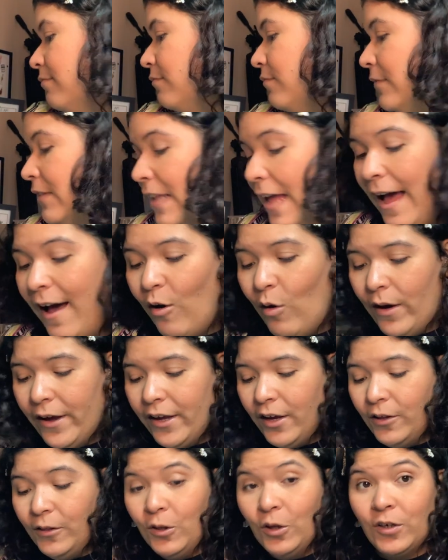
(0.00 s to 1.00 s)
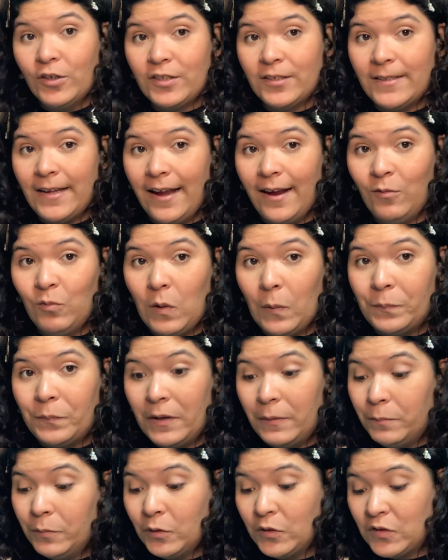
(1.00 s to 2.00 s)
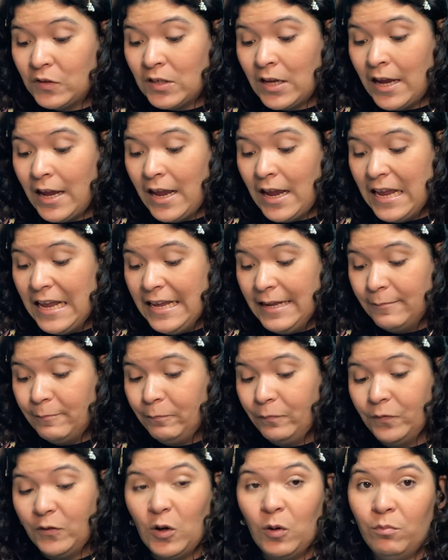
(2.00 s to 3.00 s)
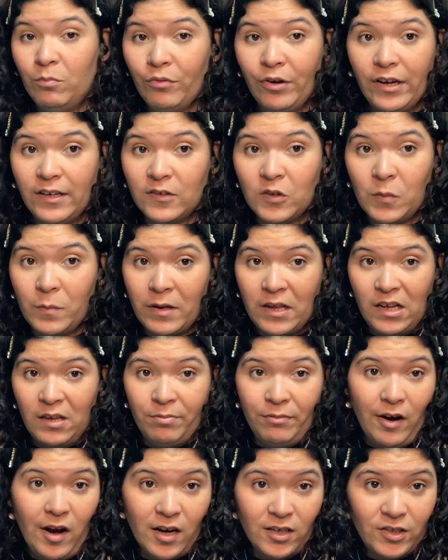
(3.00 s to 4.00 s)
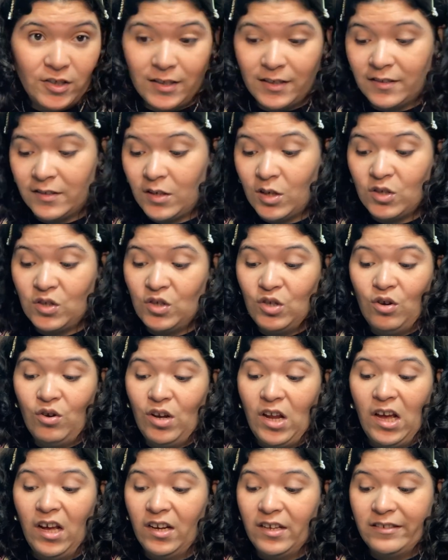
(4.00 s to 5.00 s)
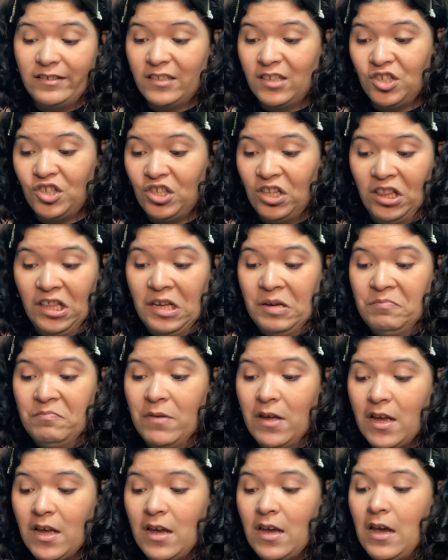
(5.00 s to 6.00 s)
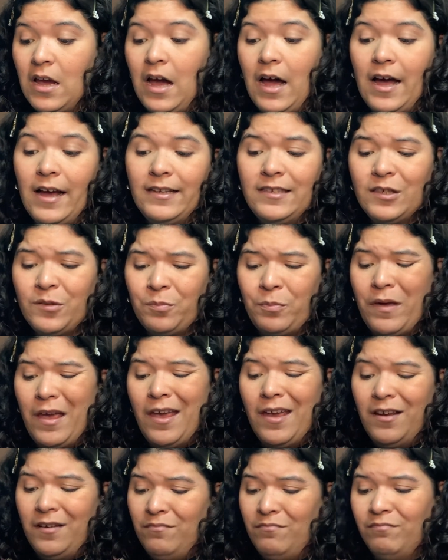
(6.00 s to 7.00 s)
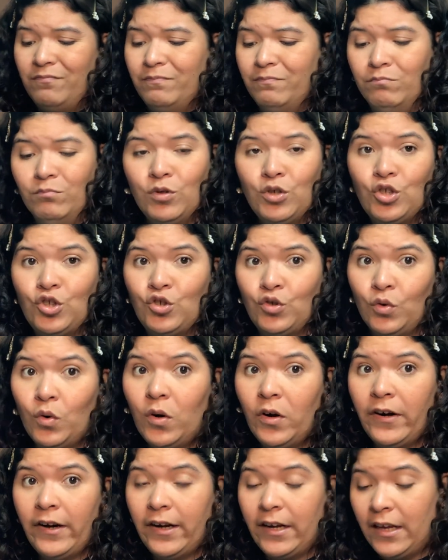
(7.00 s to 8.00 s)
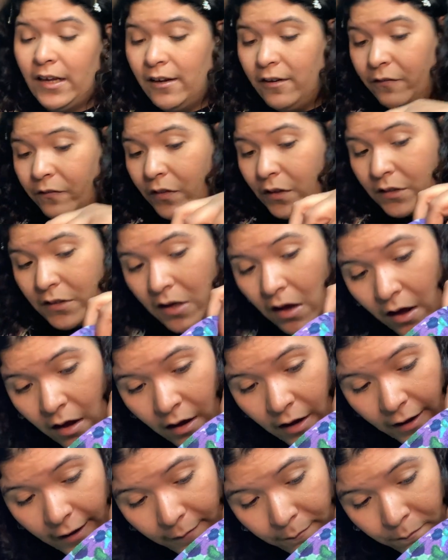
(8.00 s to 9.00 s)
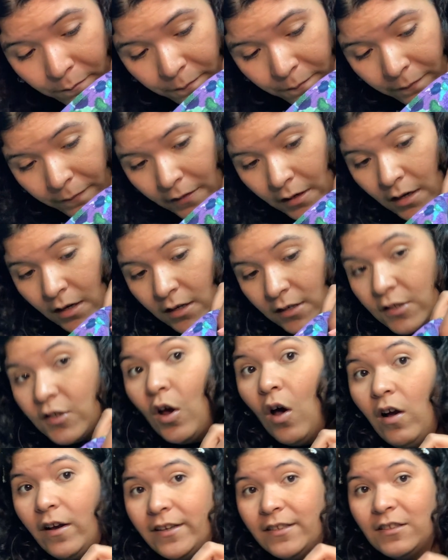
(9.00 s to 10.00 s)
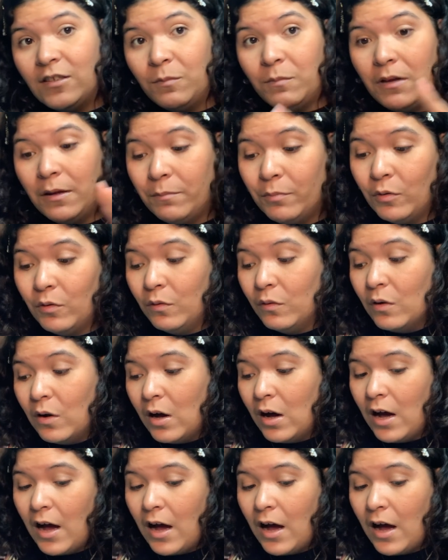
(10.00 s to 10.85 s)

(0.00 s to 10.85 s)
Now I understand what people say, don't bring too many projects because you're not gonna stitch on them. I spend majority of the time talking to people.